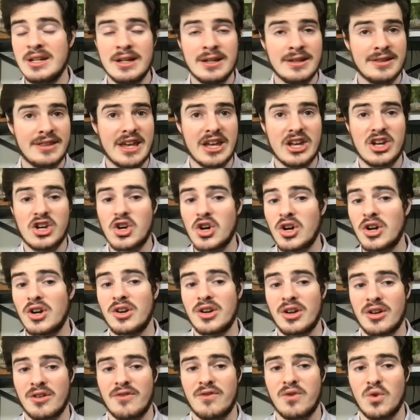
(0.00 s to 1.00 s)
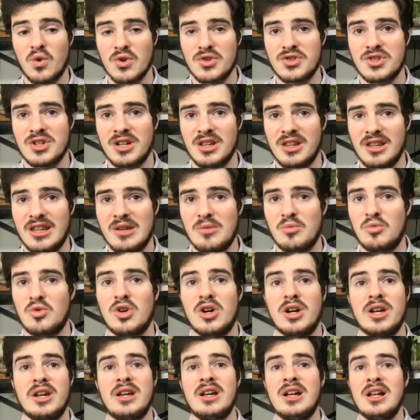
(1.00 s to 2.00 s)
they couldn't, unfortunately.
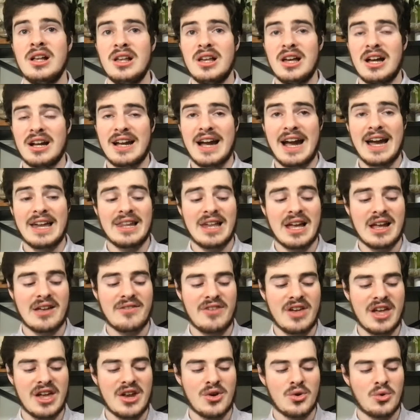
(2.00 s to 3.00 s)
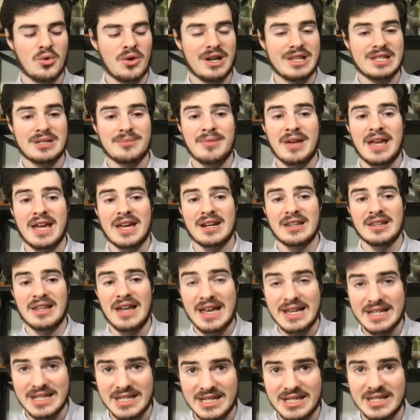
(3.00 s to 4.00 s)
Would a guy like Van Noy demand
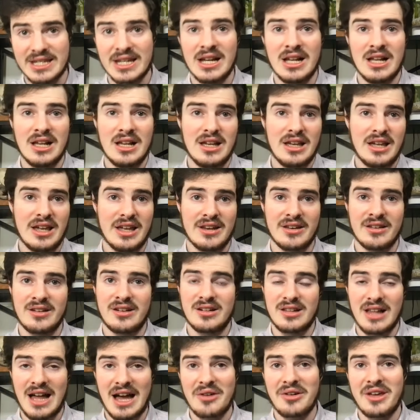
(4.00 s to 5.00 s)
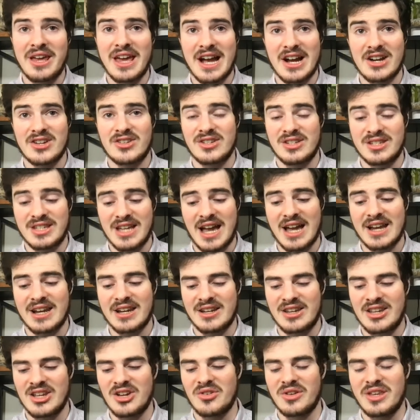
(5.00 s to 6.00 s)
less? And Clowney actually signed a
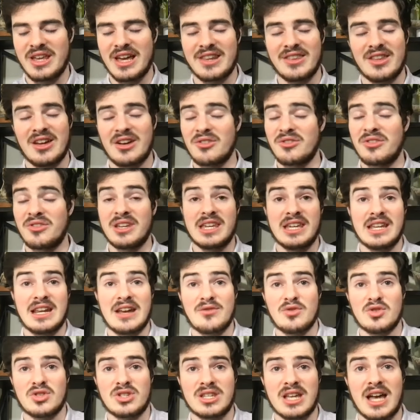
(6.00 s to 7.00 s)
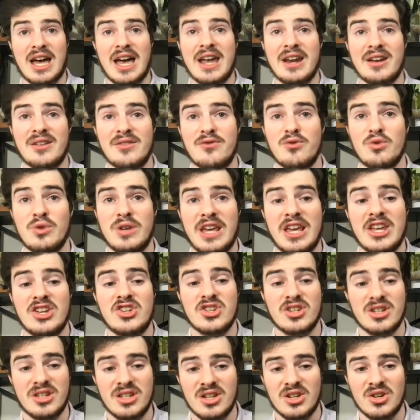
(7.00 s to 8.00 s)
deal. I don't think he'd ever signed a free
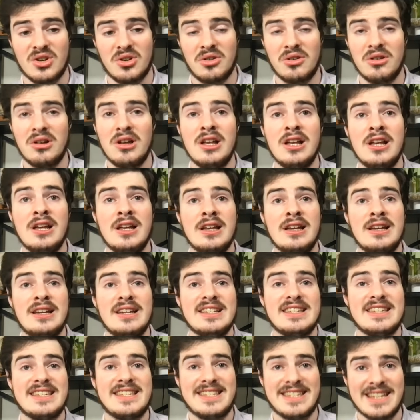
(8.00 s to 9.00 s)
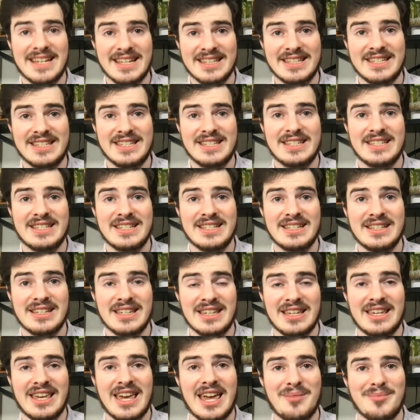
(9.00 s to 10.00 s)
agent deal since
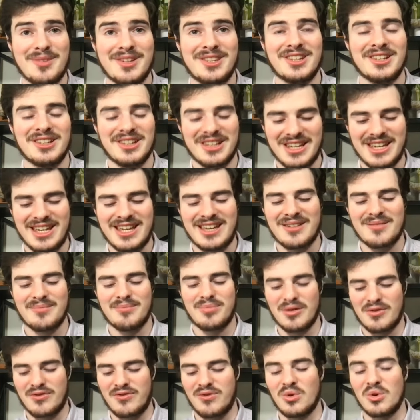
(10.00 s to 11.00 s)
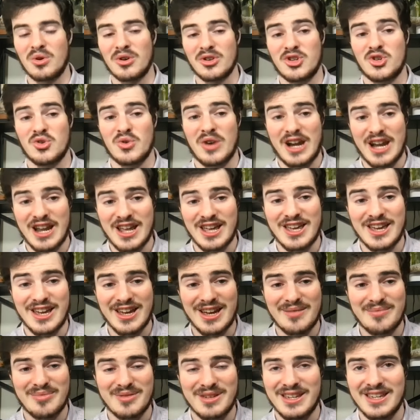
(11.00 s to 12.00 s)
he came in the league before training
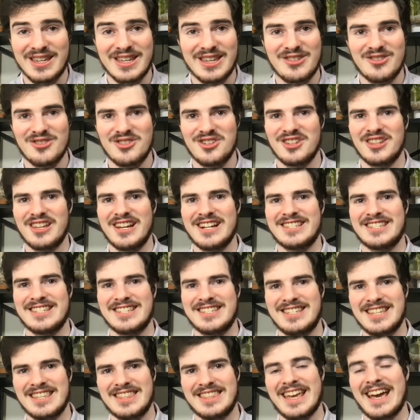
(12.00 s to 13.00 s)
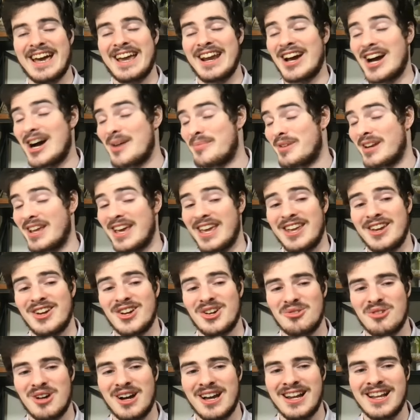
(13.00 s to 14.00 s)
camp. He usually likes to sit that out. But hey, you know
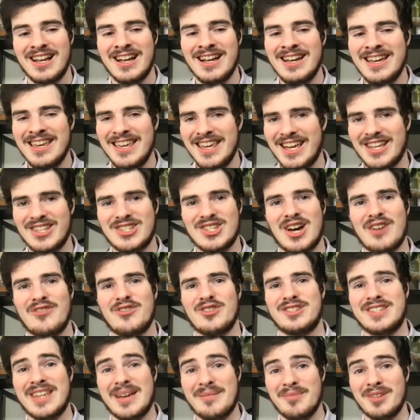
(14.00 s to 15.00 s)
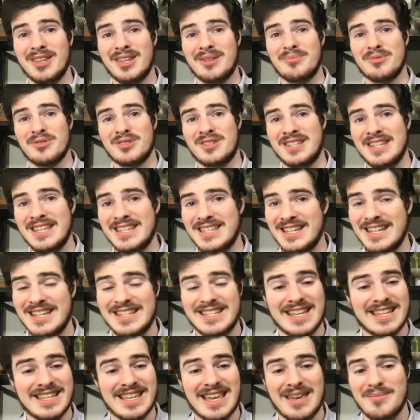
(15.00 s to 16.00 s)
what? He gets offered $10 million per season. He
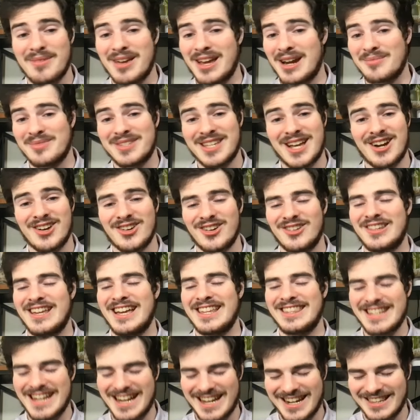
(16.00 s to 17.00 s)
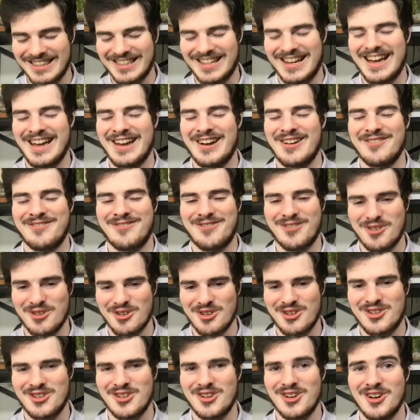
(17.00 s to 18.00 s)
says, hey, man, I'm signing on that dotted line for
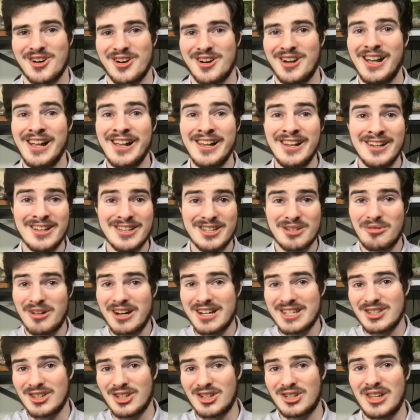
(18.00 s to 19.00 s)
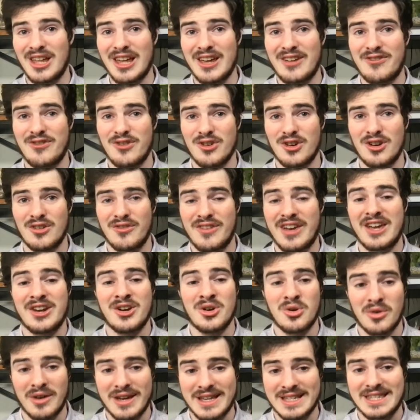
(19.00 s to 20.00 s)
sure. So what does it look like for Van
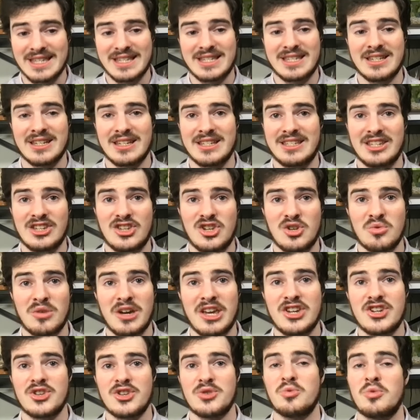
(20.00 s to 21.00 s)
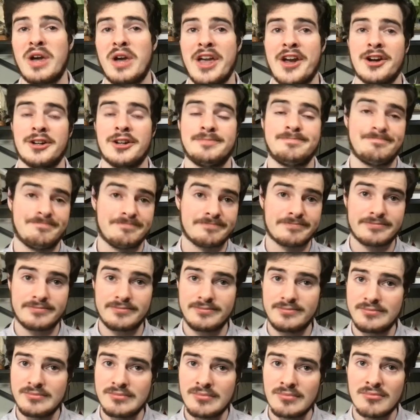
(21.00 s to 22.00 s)
Noy? Is this a situation where
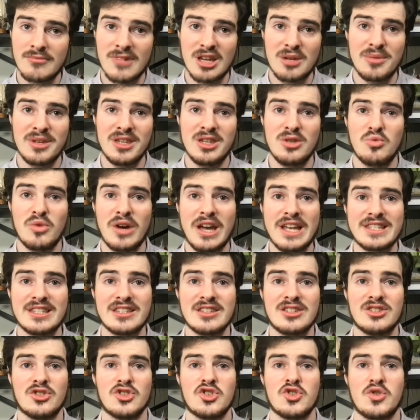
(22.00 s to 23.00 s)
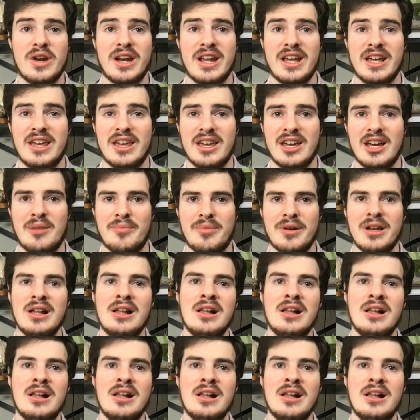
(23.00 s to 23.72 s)
maybe he waits until training camp?